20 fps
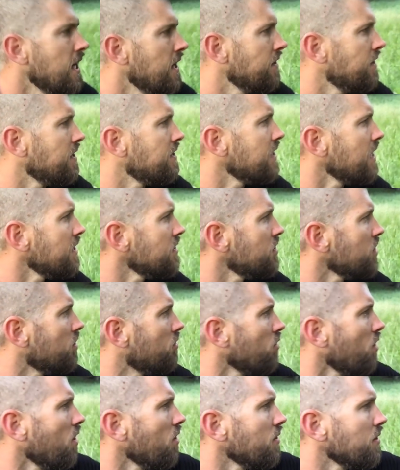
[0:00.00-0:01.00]
They tend to
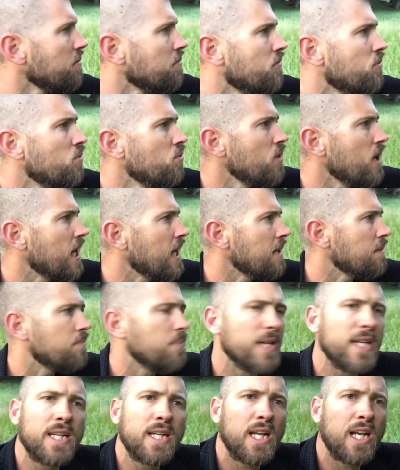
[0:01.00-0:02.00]
grow in really
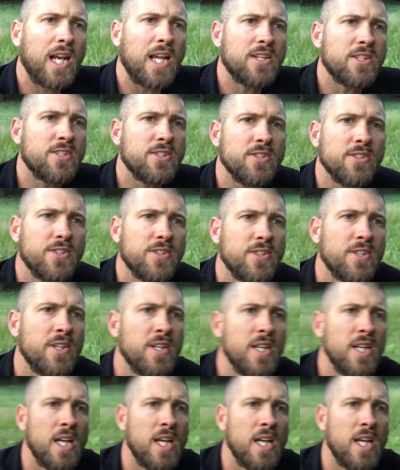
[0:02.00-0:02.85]
big clusters.